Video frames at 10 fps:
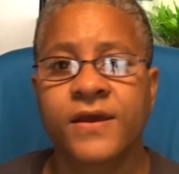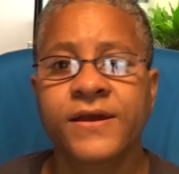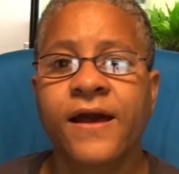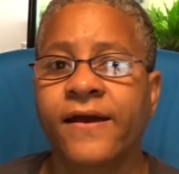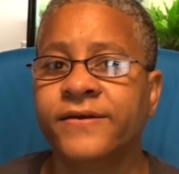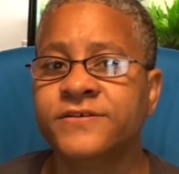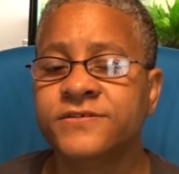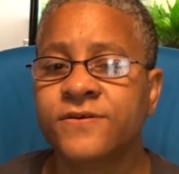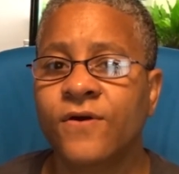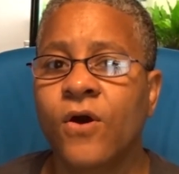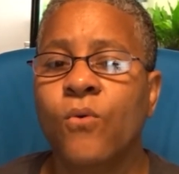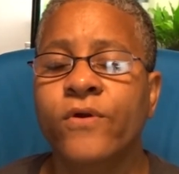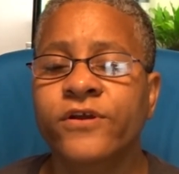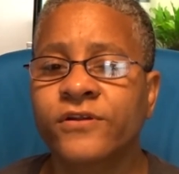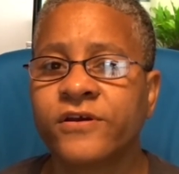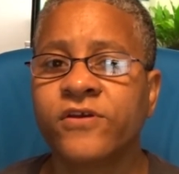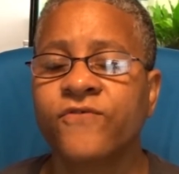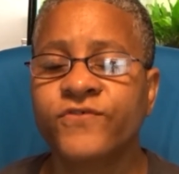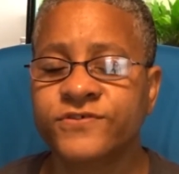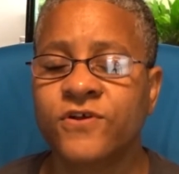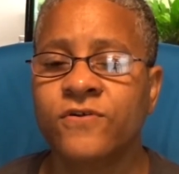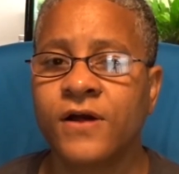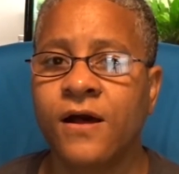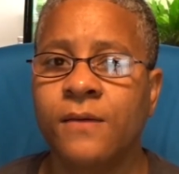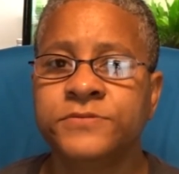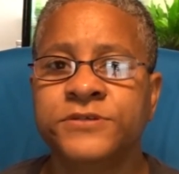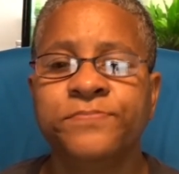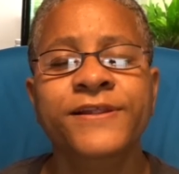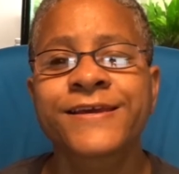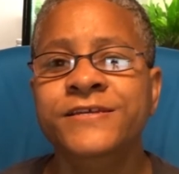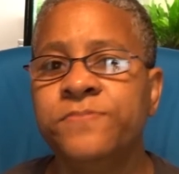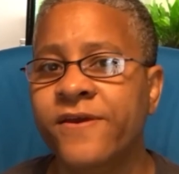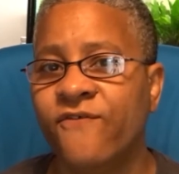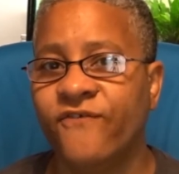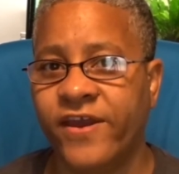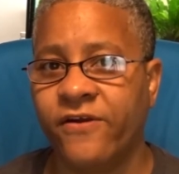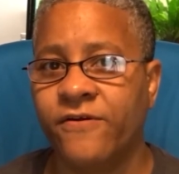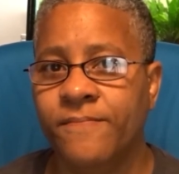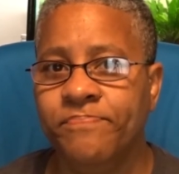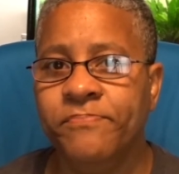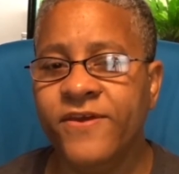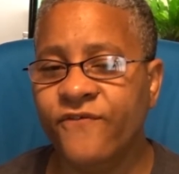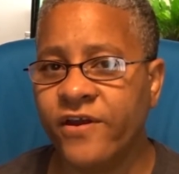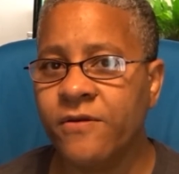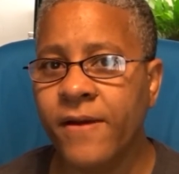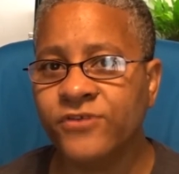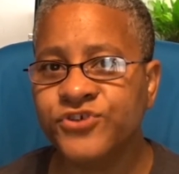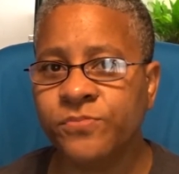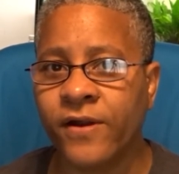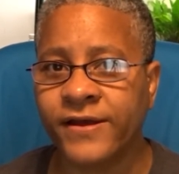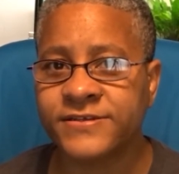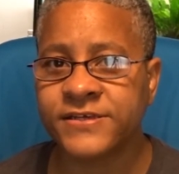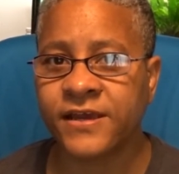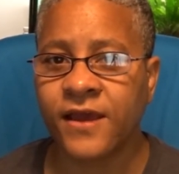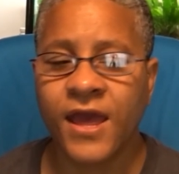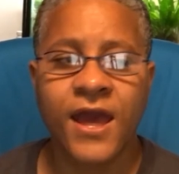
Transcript: guys, when you're looking for sold comps, please be fair. Be fair about your pricing.